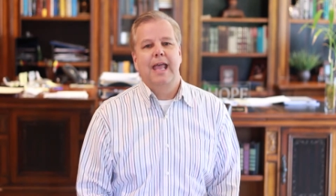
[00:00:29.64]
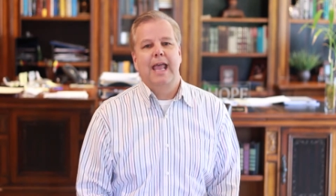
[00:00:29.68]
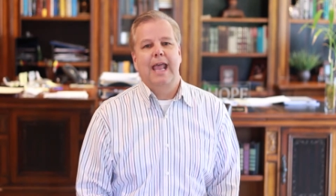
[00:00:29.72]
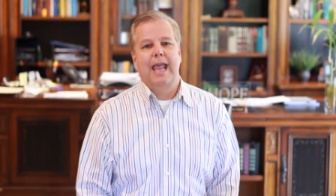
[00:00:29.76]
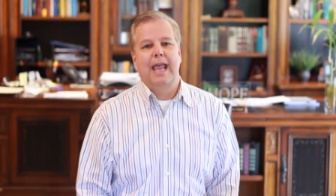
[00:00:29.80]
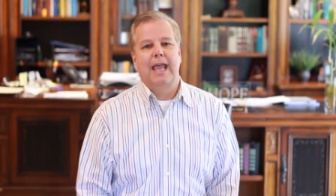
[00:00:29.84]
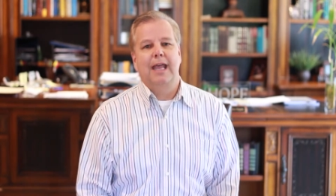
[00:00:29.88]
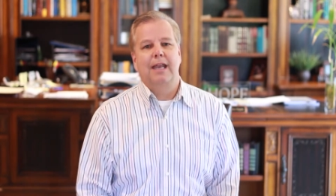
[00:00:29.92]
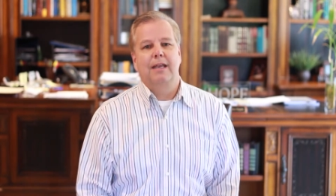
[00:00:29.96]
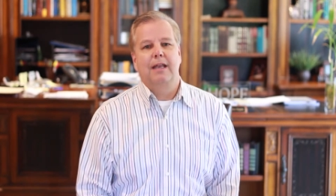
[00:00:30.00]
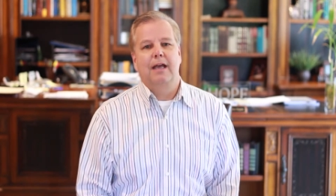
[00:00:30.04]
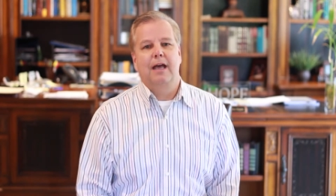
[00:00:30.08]

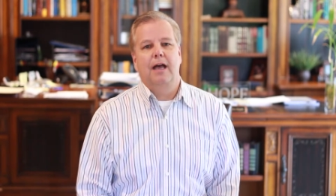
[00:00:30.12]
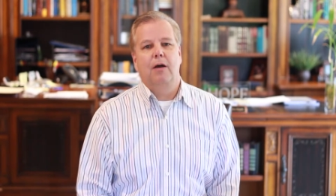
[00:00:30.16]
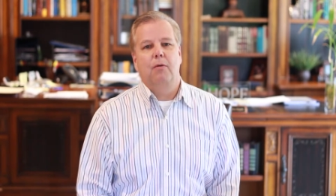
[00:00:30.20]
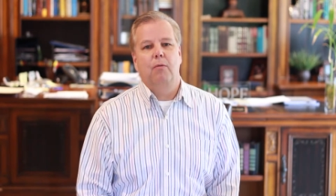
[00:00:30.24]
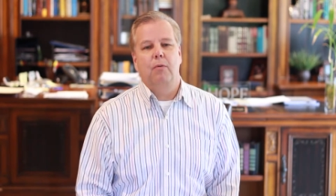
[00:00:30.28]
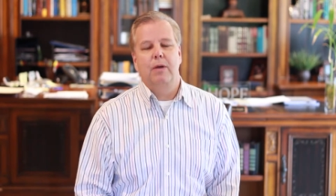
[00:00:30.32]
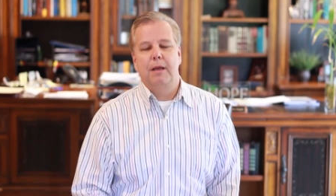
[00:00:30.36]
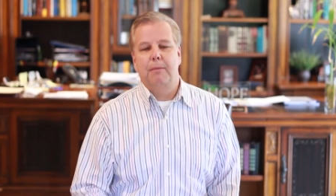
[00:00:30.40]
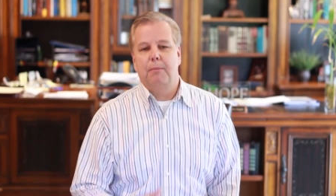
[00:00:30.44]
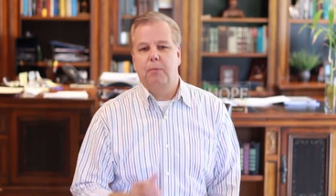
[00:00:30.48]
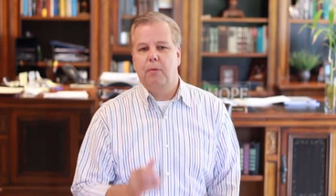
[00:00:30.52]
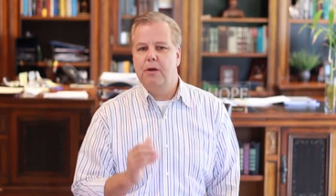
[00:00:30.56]
and uh,
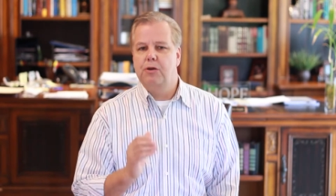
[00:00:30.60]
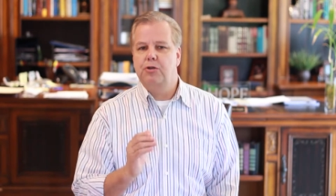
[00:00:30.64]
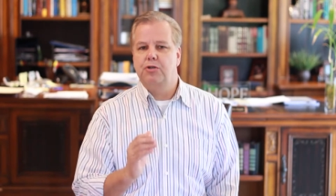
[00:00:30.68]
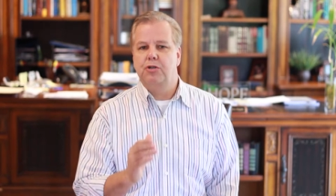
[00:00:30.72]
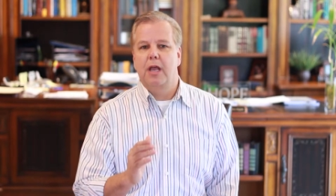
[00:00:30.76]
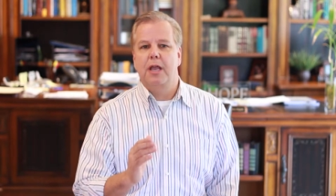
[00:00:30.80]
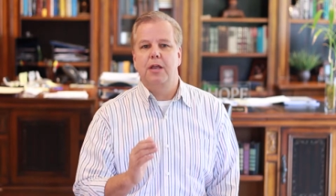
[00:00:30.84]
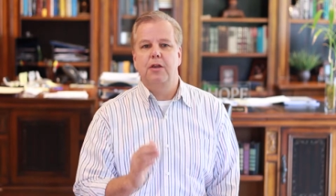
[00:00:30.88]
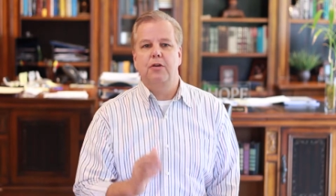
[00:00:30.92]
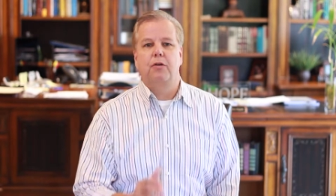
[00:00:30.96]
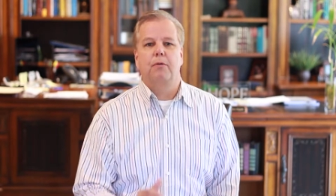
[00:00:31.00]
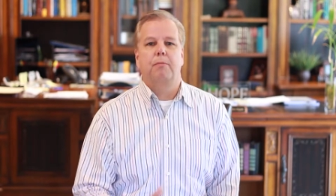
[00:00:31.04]
we
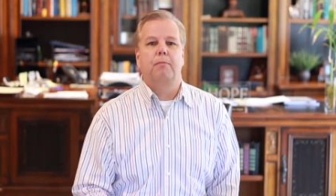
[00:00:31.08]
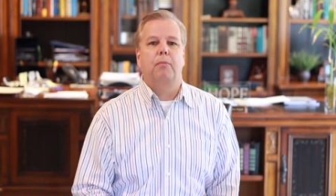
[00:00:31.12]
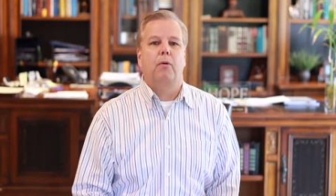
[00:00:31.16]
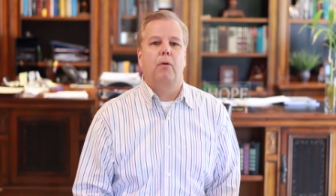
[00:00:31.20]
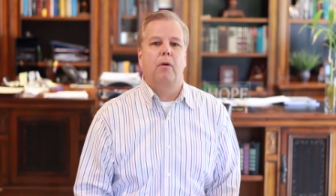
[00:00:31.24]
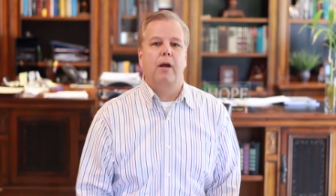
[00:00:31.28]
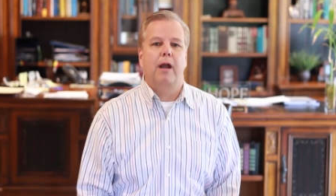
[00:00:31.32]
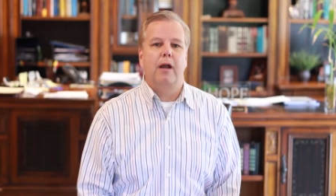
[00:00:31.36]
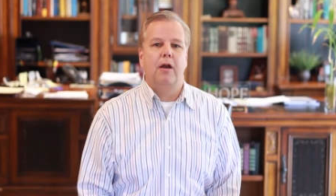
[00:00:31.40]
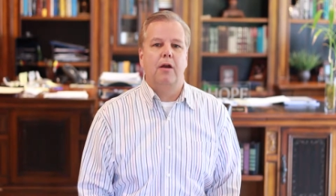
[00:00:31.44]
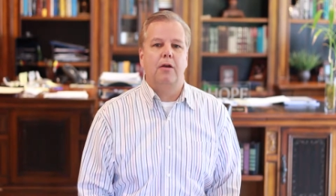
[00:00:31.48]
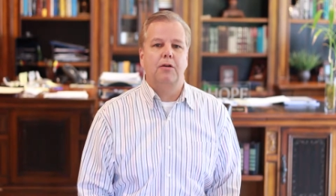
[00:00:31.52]
appreciate your
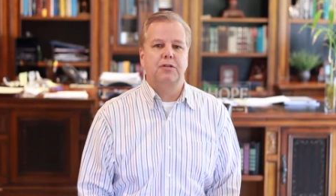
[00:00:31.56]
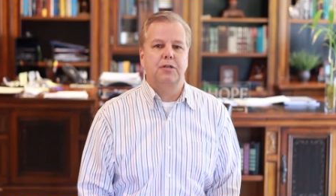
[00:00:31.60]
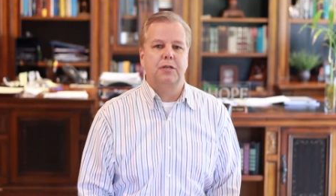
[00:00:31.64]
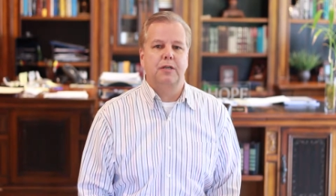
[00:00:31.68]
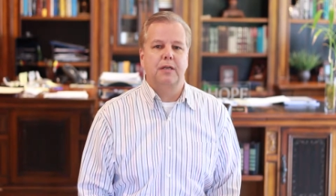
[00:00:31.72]
prayers.